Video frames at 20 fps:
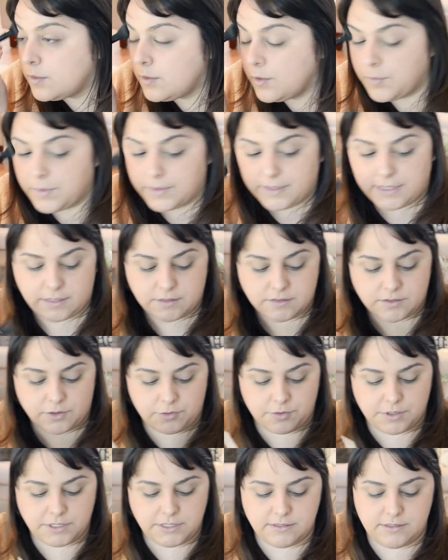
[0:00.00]
No one likes a
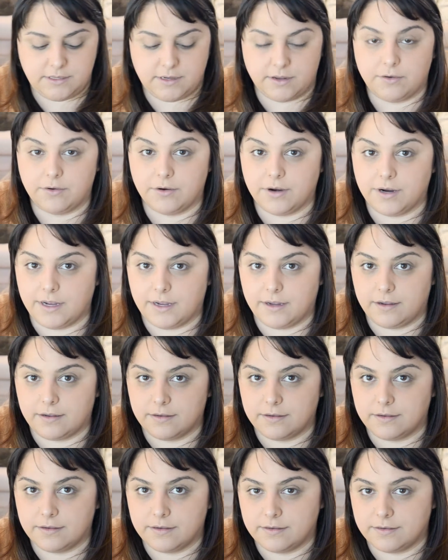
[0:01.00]
creasy under eye.
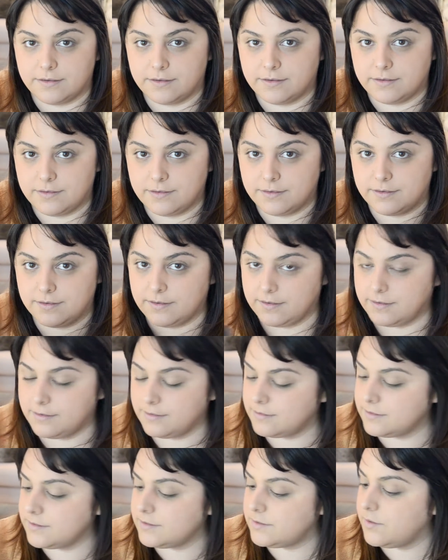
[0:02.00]

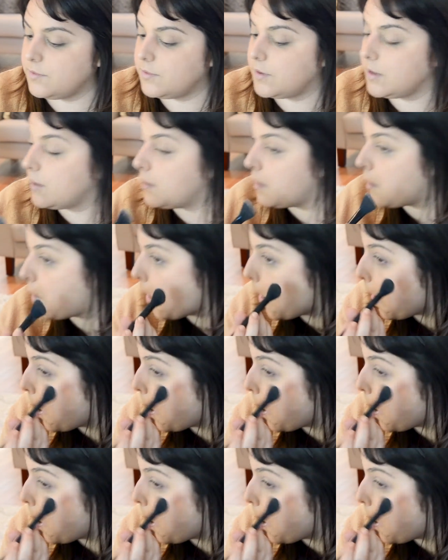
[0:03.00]
It's no good.